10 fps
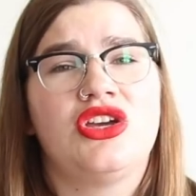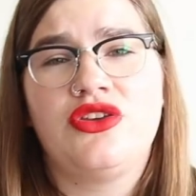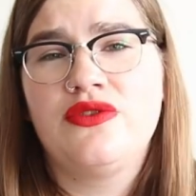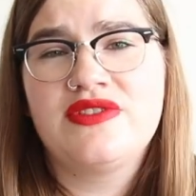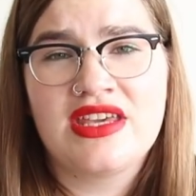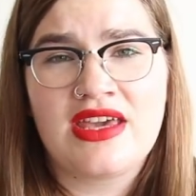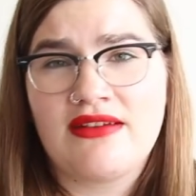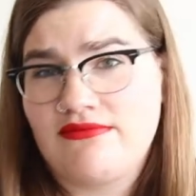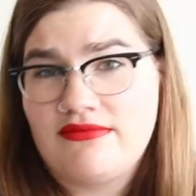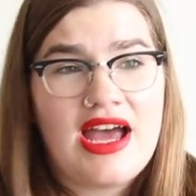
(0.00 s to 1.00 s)
using
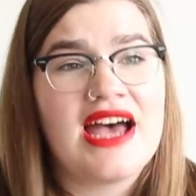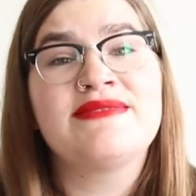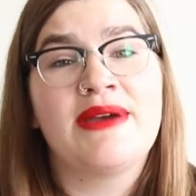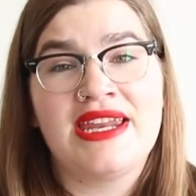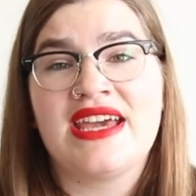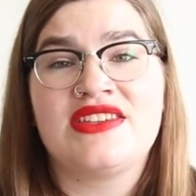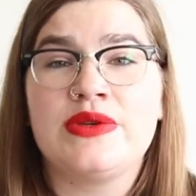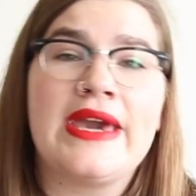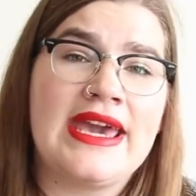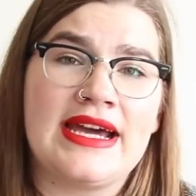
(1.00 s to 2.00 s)
as many as
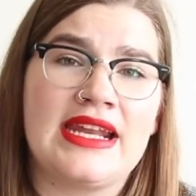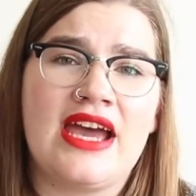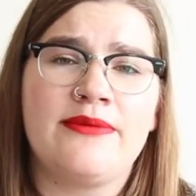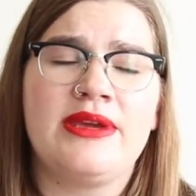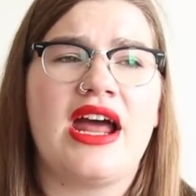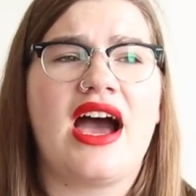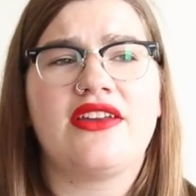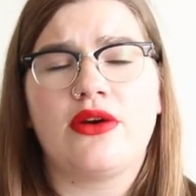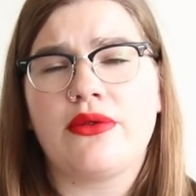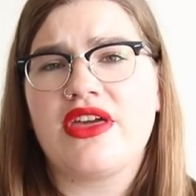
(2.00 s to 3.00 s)
you can. I mean,
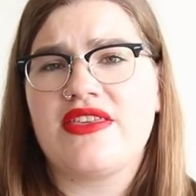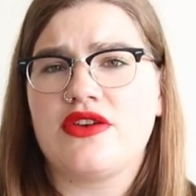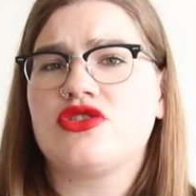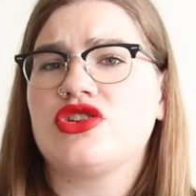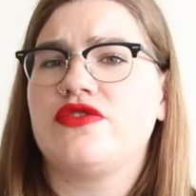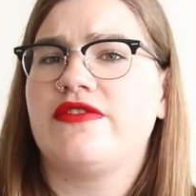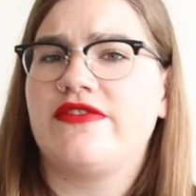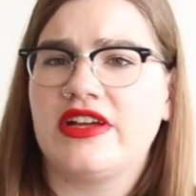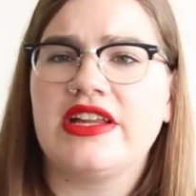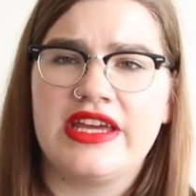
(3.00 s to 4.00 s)
I don't think that you should
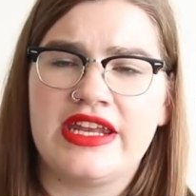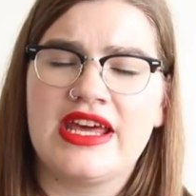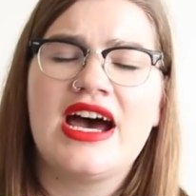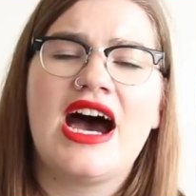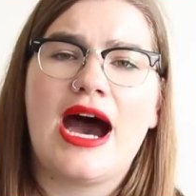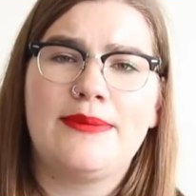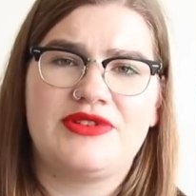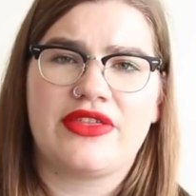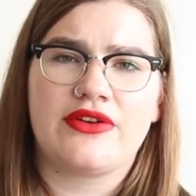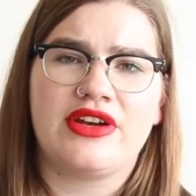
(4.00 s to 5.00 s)
fill in up
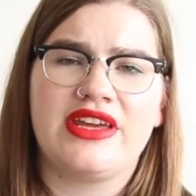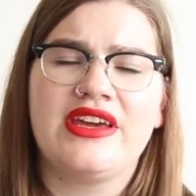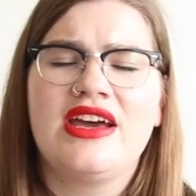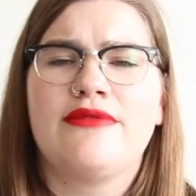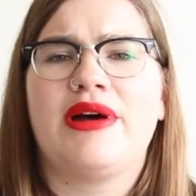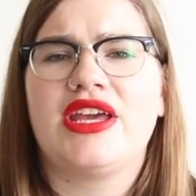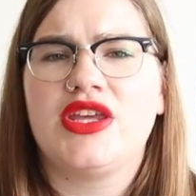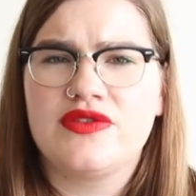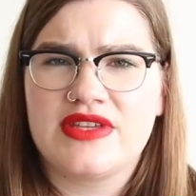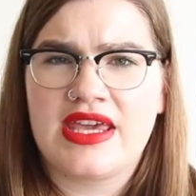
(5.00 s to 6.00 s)
to 30 by
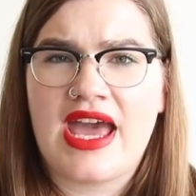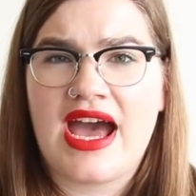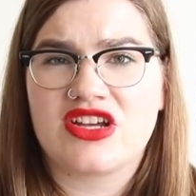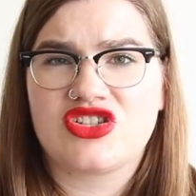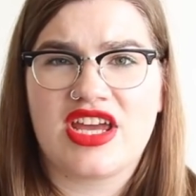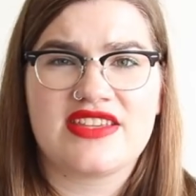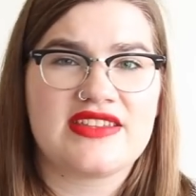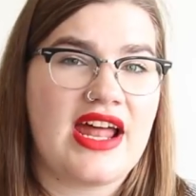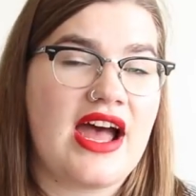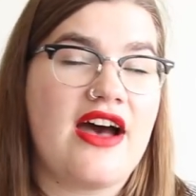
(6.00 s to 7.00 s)
using hashtags
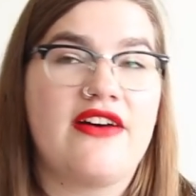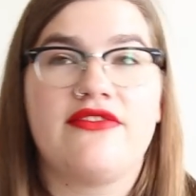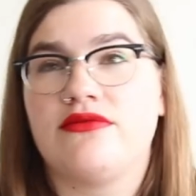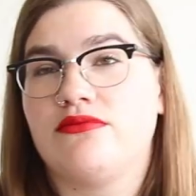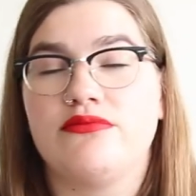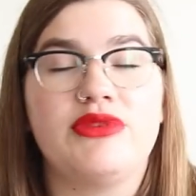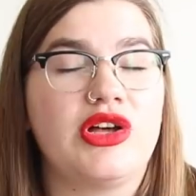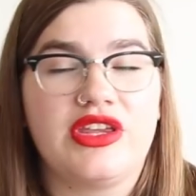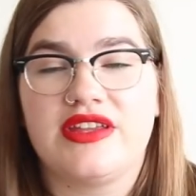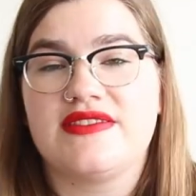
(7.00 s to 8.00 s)
that have
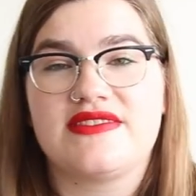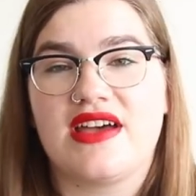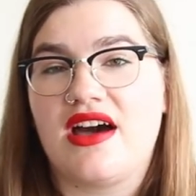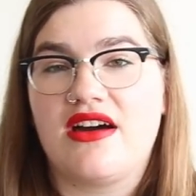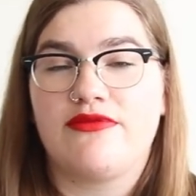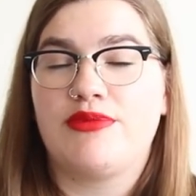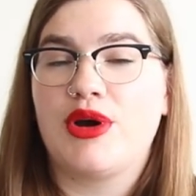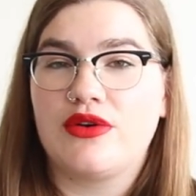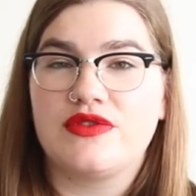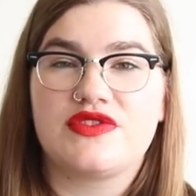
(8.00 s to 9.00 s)
millions of
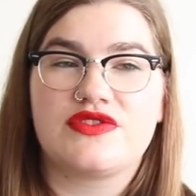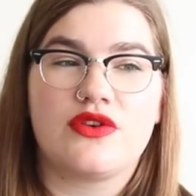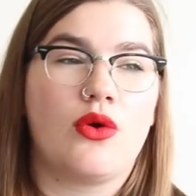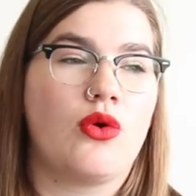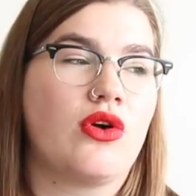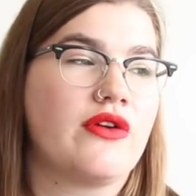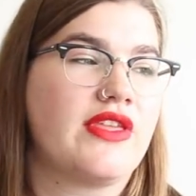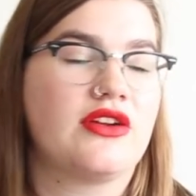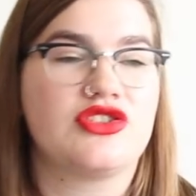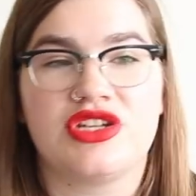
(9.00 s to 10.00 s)
posts or
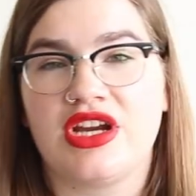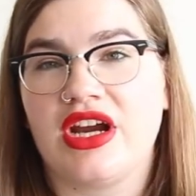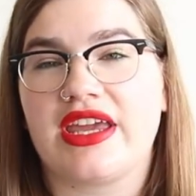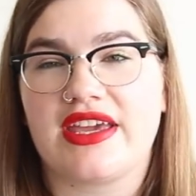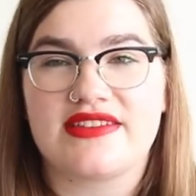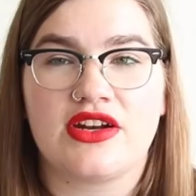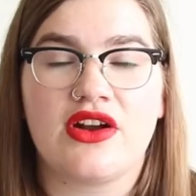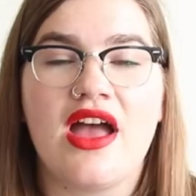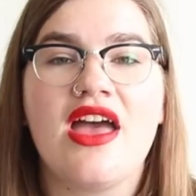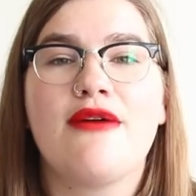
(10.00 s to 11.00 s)
that are generic,
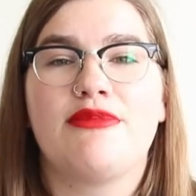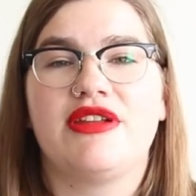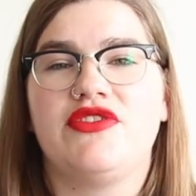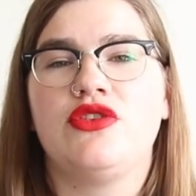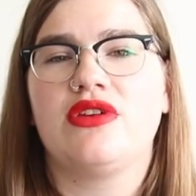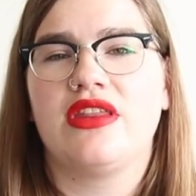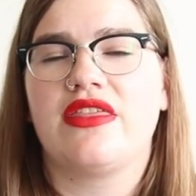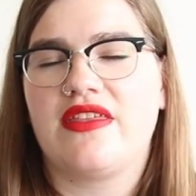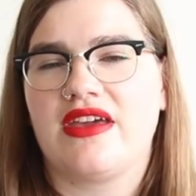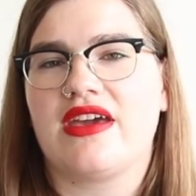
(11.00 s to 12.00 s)
etc. But if you can
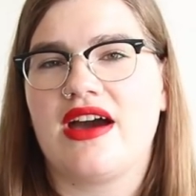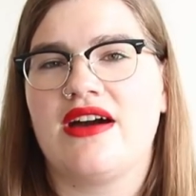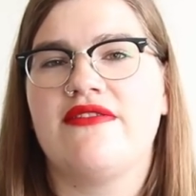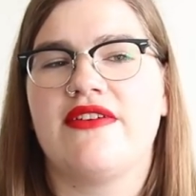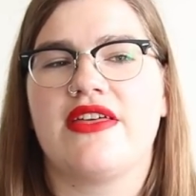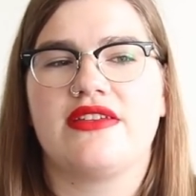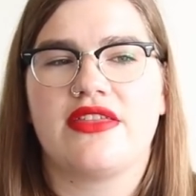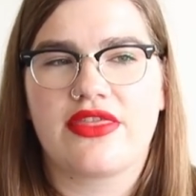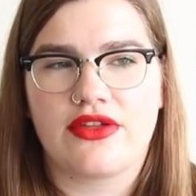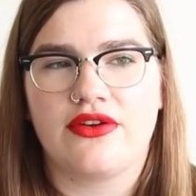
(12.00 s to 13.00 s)
think of
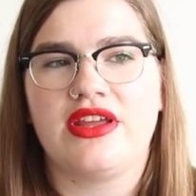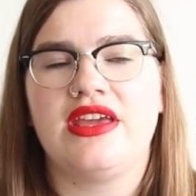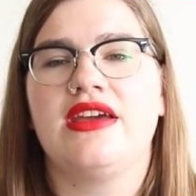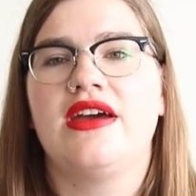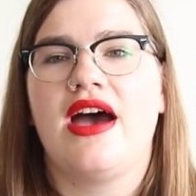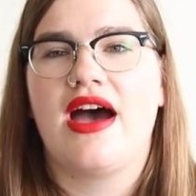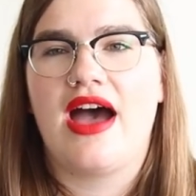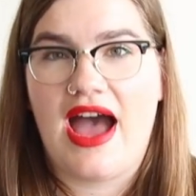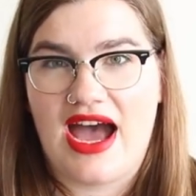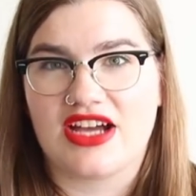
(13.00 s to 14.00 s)
30
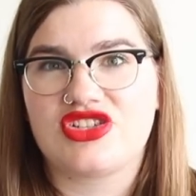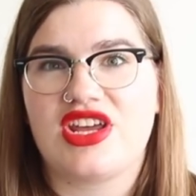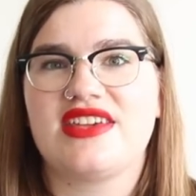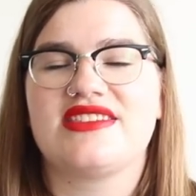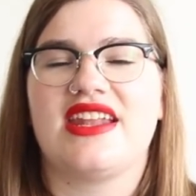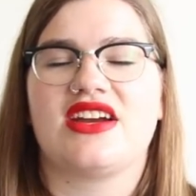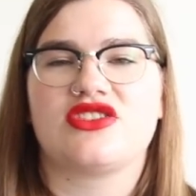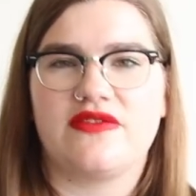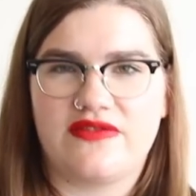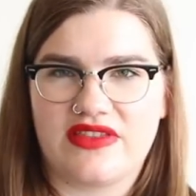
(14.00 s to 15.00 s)
hashtags that
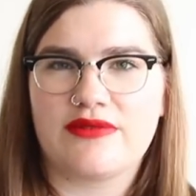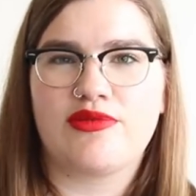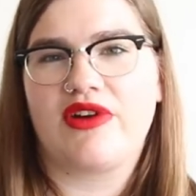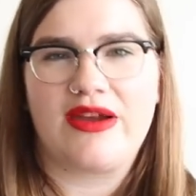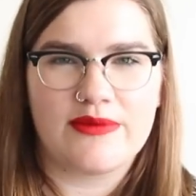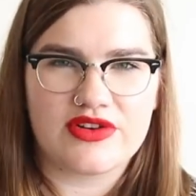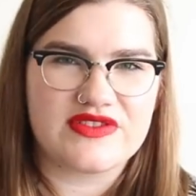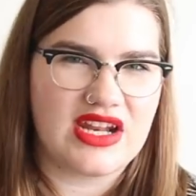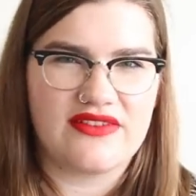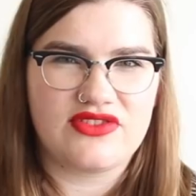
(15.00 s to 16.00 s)
actually fit the
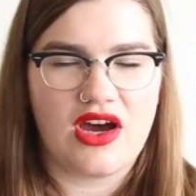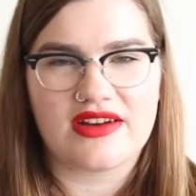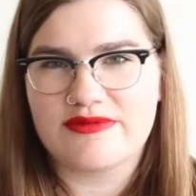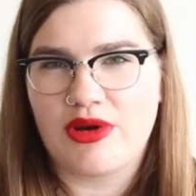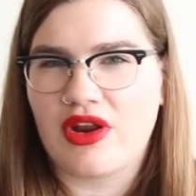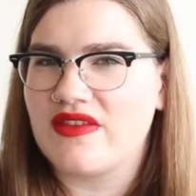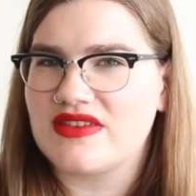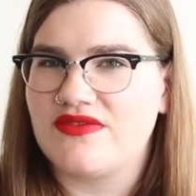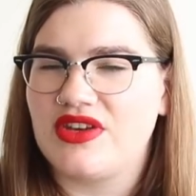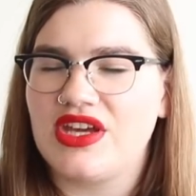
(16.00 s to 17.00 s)
parameters that I've talked about in
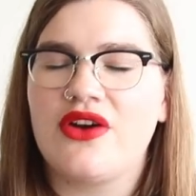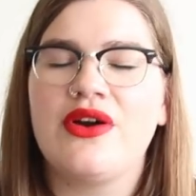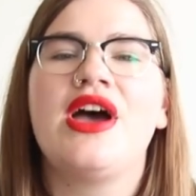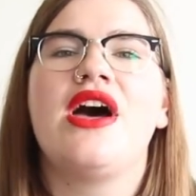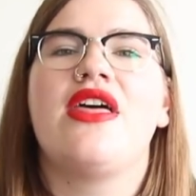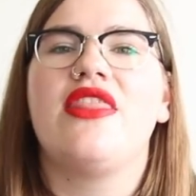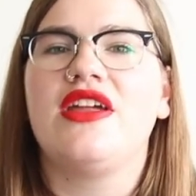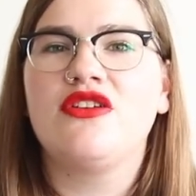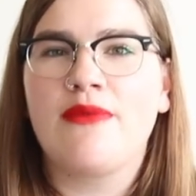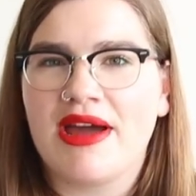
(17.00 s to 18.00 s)
this video,
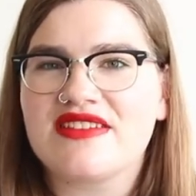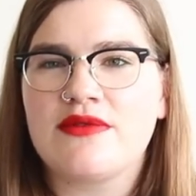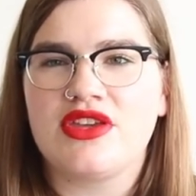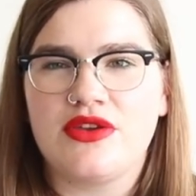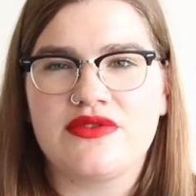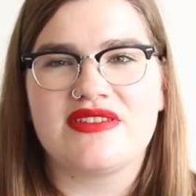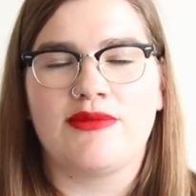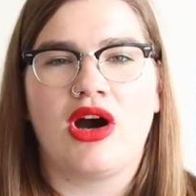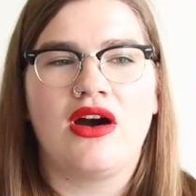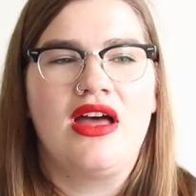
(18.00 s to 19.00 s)
then you might as well use
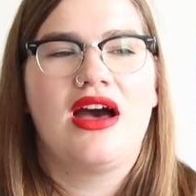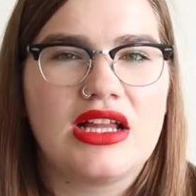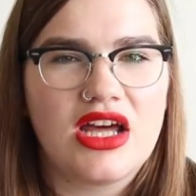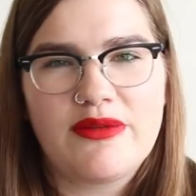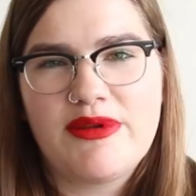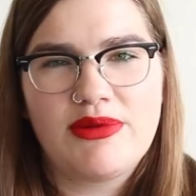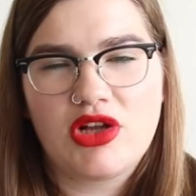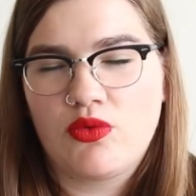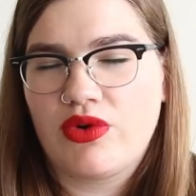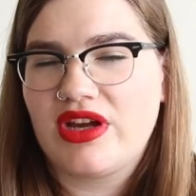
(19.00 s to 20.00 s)
them all. A lot of people
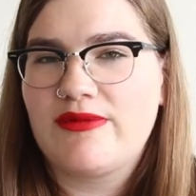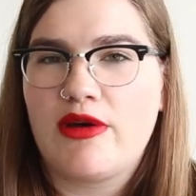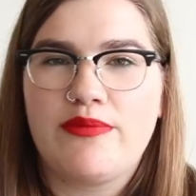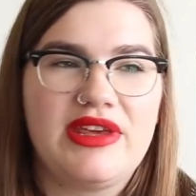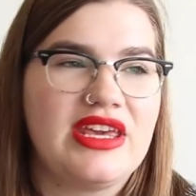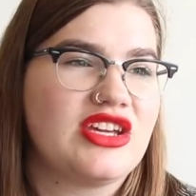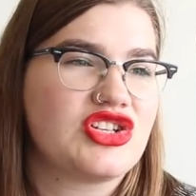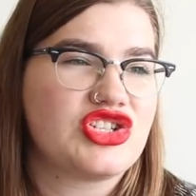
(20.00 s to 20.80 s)
are worried about being